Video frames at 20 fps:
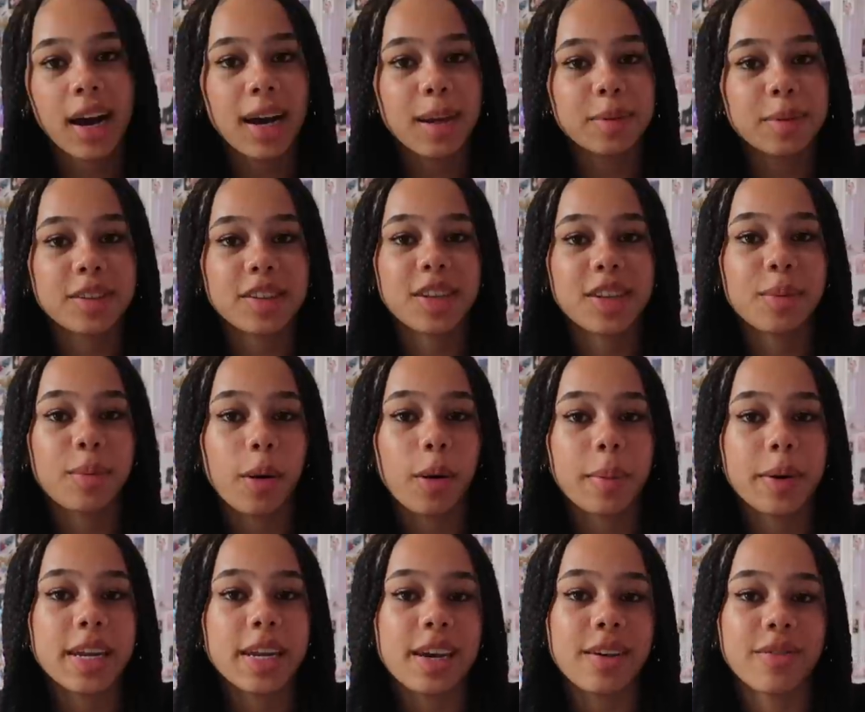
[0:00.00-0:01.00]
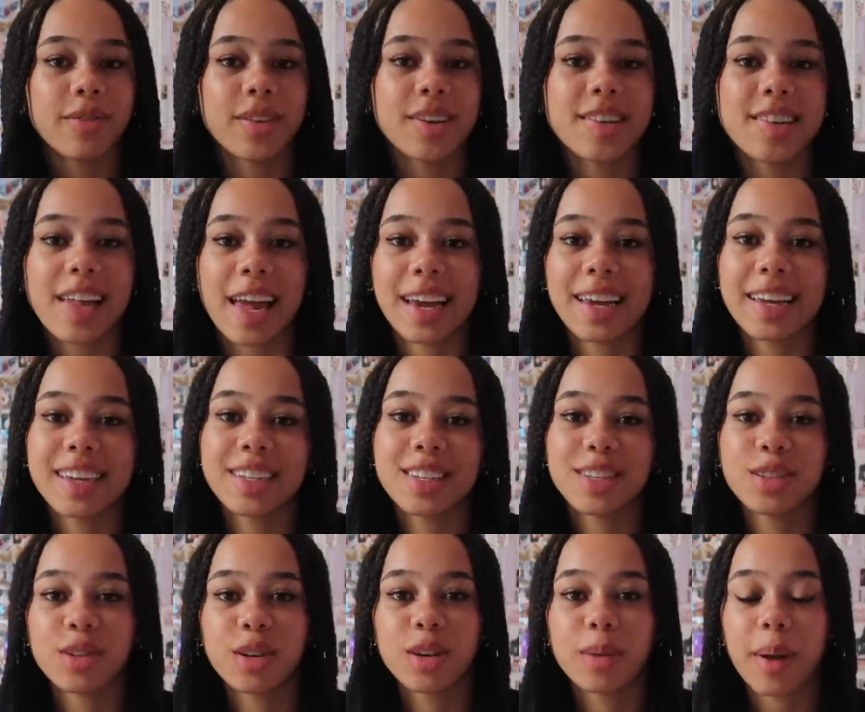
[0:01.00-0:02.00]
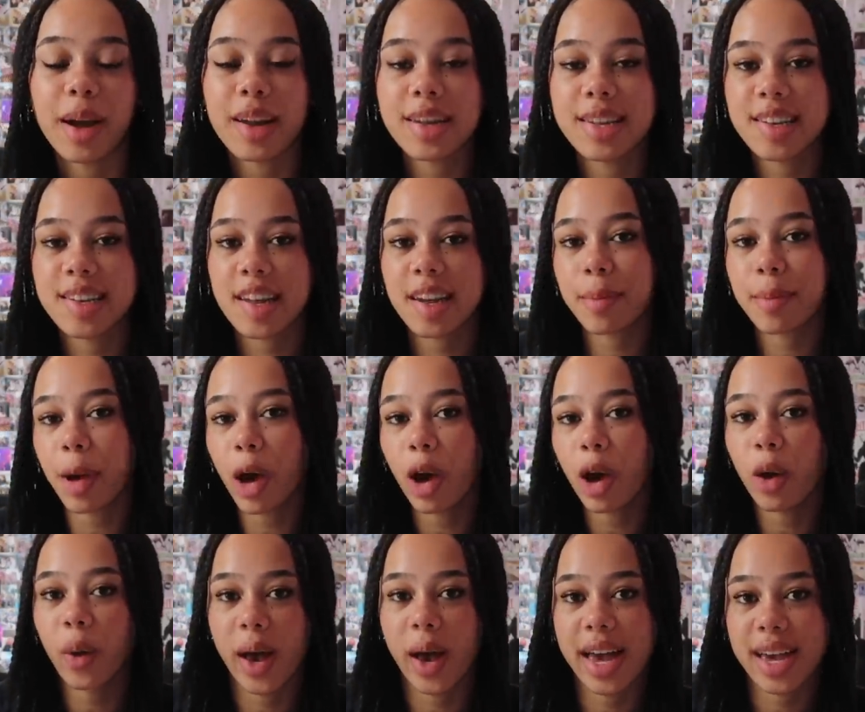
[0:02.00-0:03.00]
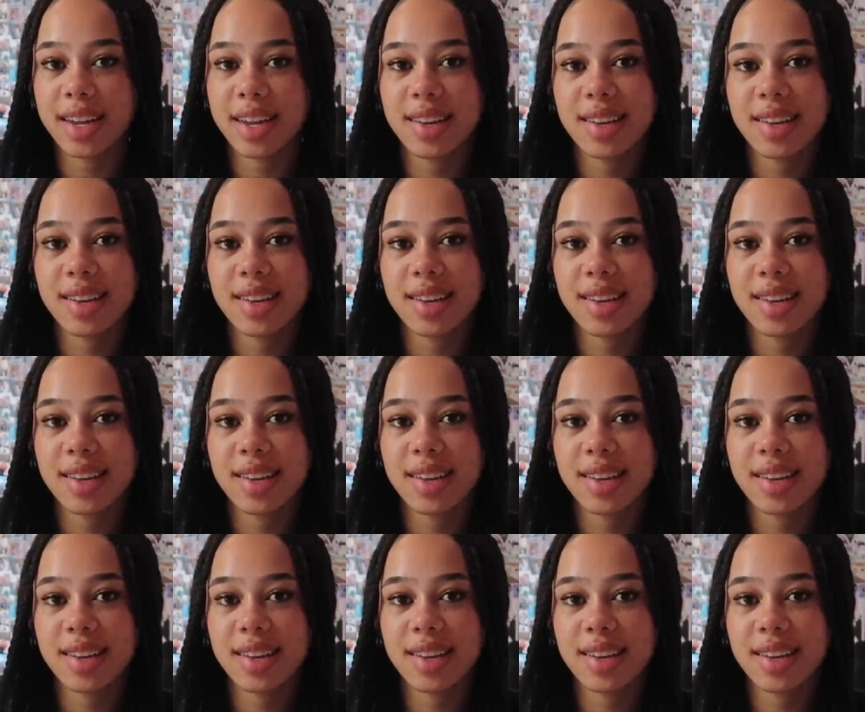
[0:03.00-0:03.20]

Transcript: I'm just gonna pop in here for a second to talk about Sigma OS.